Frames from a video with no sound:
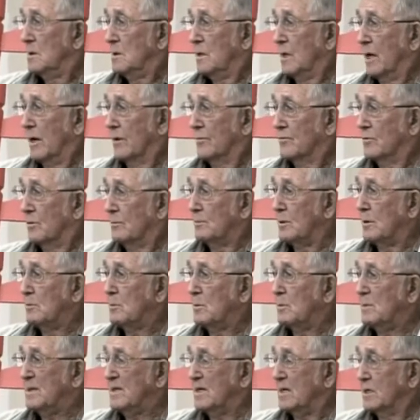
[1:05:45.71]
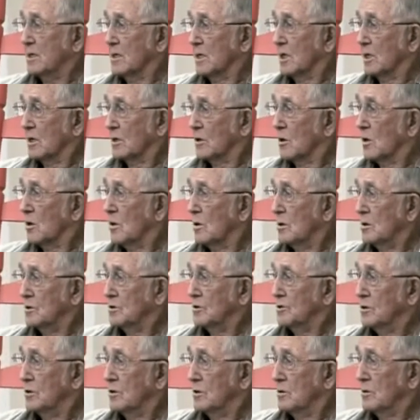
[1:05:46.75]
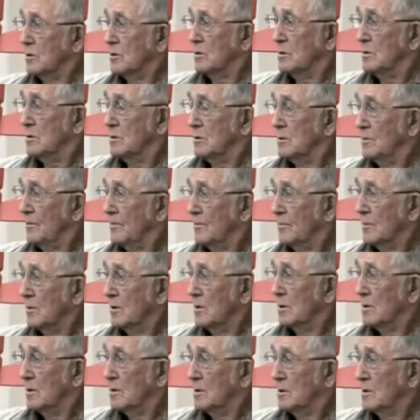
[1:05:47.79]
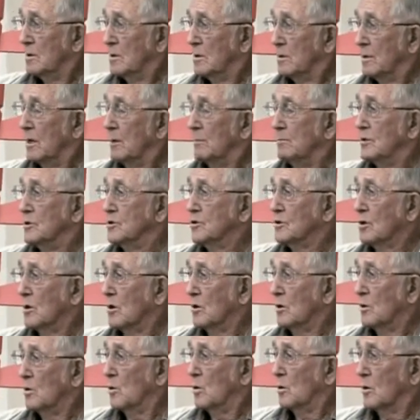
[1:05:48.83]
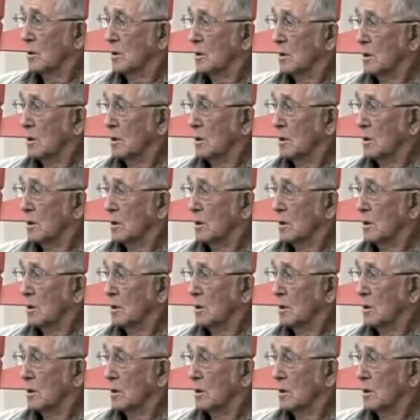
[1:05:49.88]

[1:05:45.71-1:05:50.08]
After people began to get cars here, have this side of Oregon